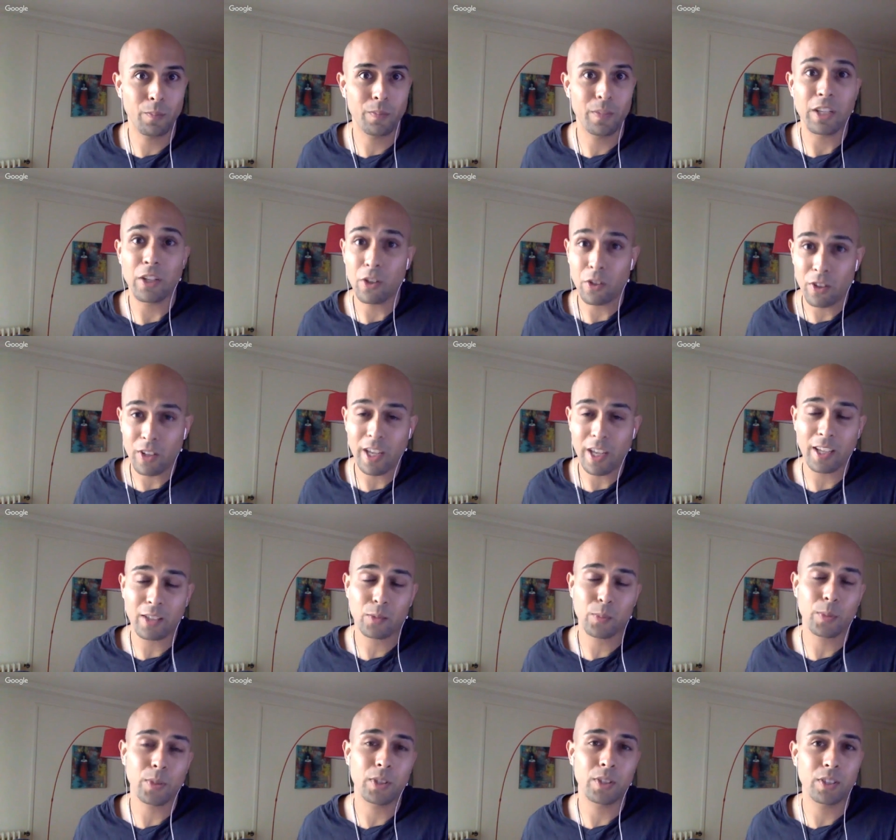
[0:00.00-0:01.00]
that you're the
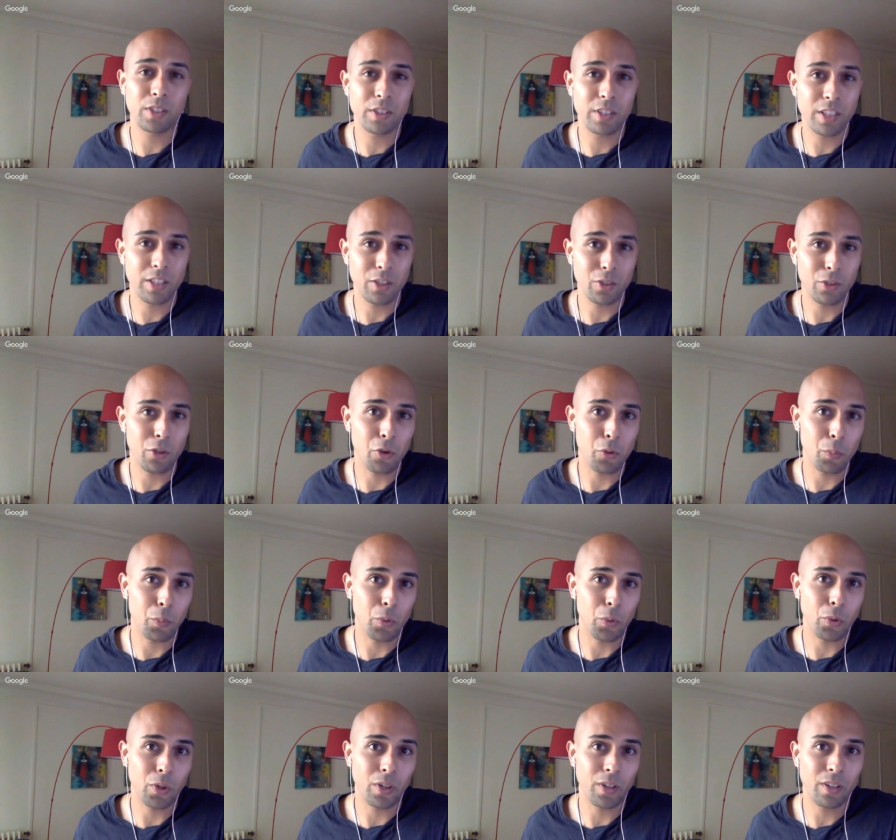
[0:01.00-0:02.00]
expert and that you know
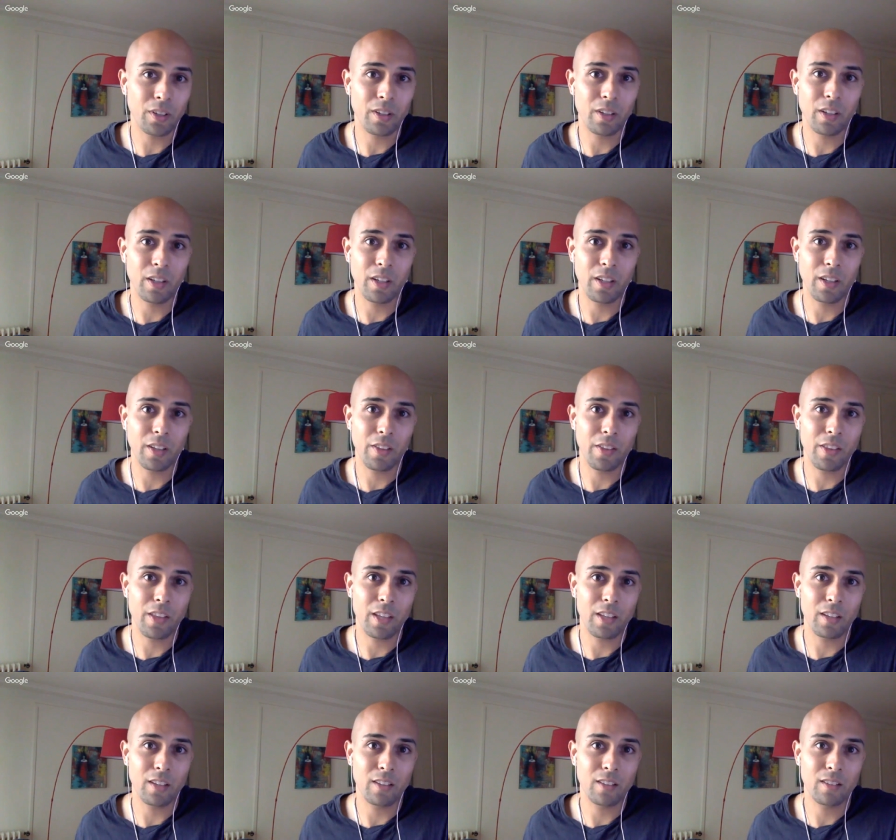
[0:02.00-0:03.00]
more uh,
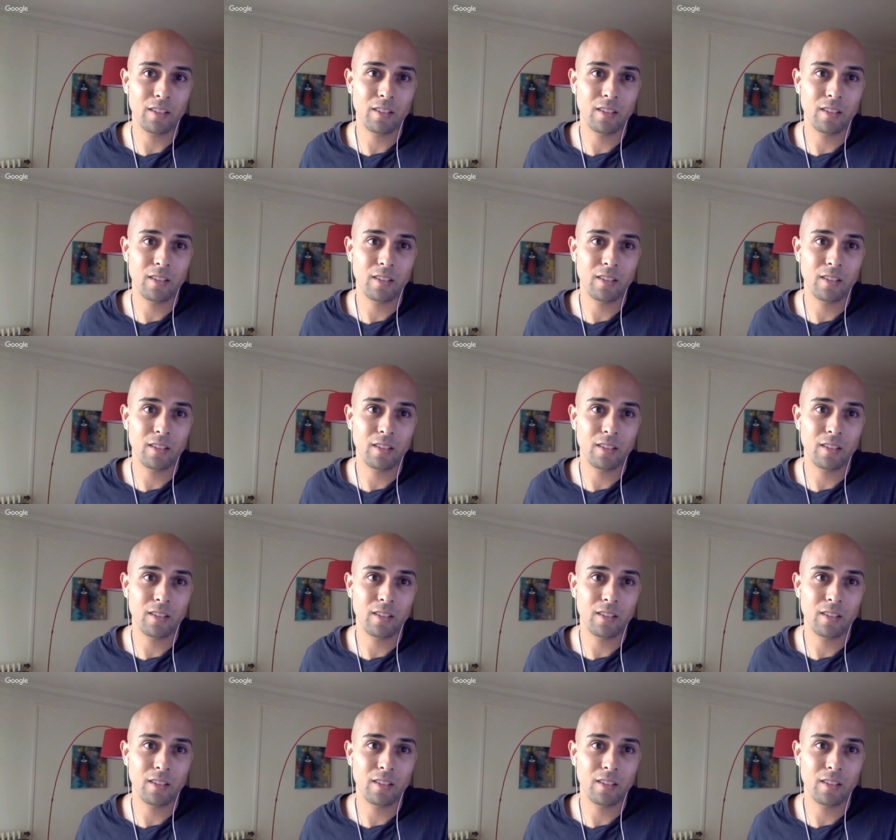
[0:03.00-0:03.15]
than